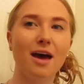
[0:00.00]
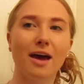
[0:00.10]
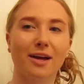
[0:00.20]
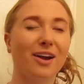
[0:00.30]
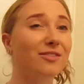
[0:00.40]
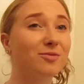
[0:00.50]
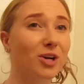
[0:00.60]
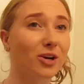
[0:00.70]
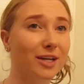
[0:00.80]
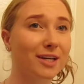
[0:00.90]
I got it from
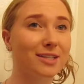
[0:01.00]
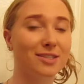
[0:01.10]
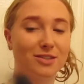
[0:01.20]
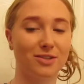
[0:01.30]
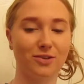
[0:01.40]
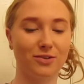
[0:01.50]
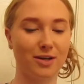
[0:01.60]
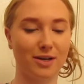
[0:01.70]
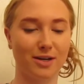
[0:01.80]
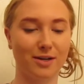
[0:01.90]
Target, so
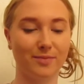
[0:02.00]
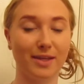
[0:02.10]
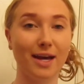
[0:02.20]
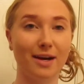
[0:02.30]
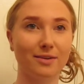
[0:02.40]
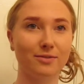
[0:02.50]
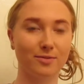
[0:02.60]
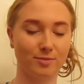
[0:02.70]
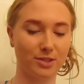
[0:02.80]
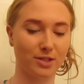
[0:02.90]
yeah,
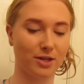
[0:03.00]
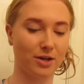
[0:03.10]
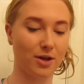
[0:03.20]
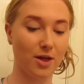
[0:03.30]
I'm just gonna